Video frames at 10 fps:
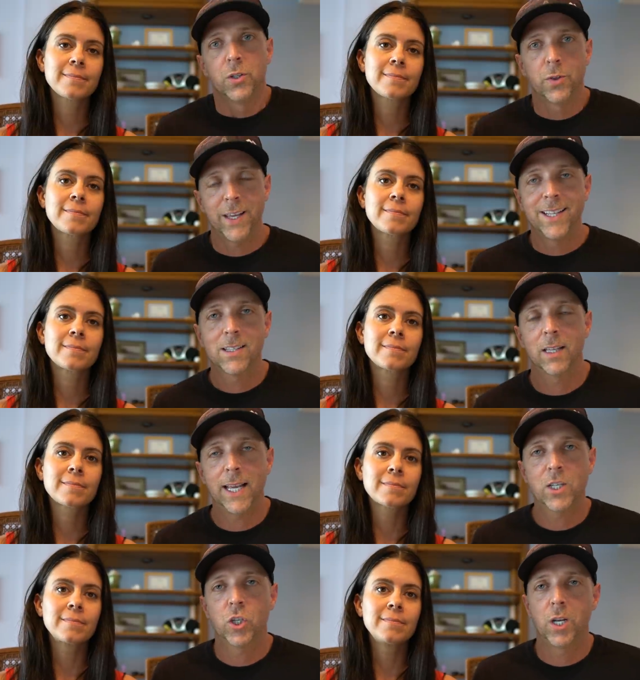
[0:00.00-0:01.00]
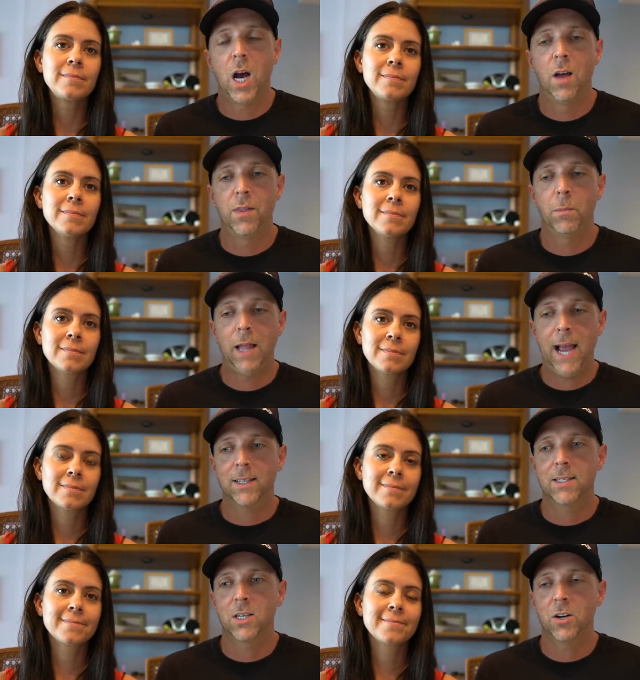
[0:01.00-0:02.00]
Speaker 1: So the insulation on the Black
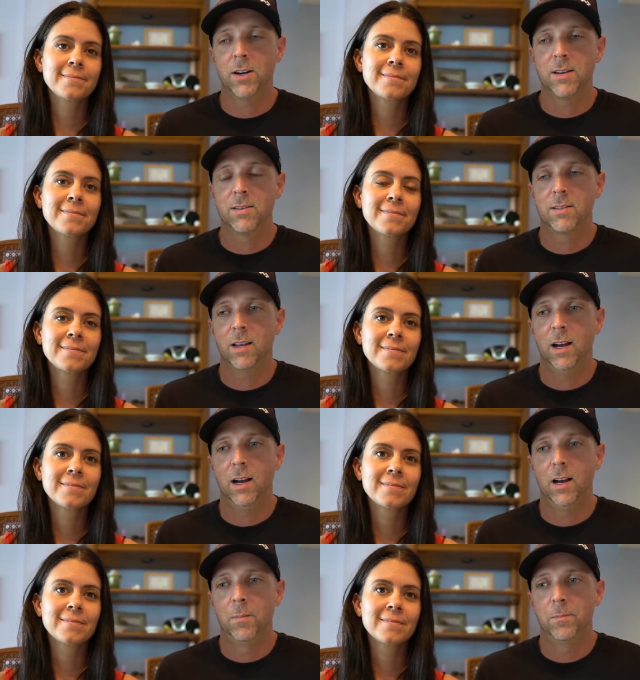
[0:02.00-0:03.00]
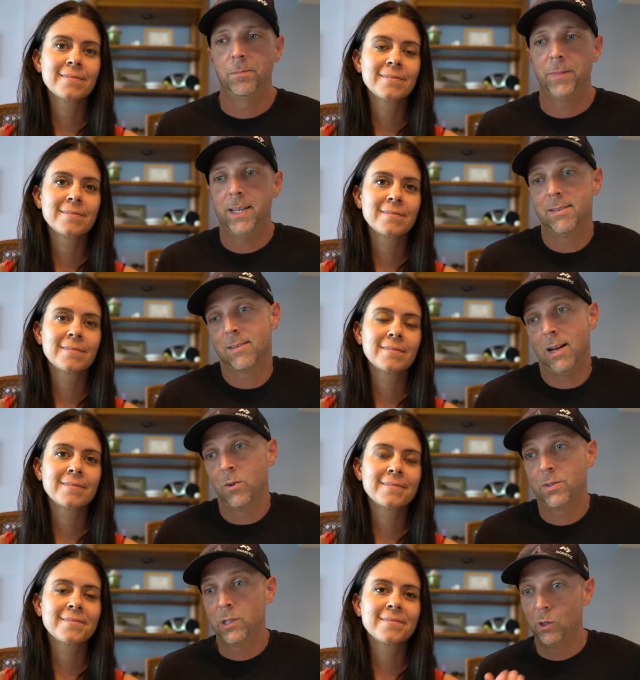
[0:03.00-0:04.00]
Series is
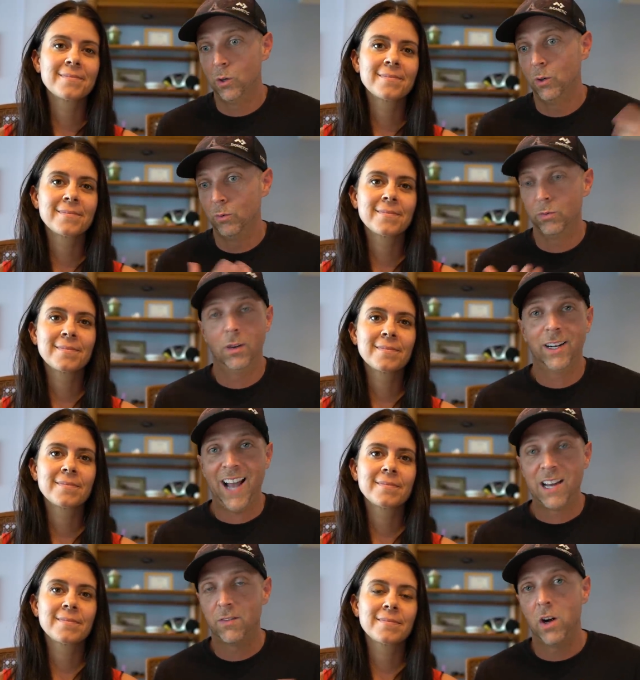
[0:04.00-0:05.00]
also kind of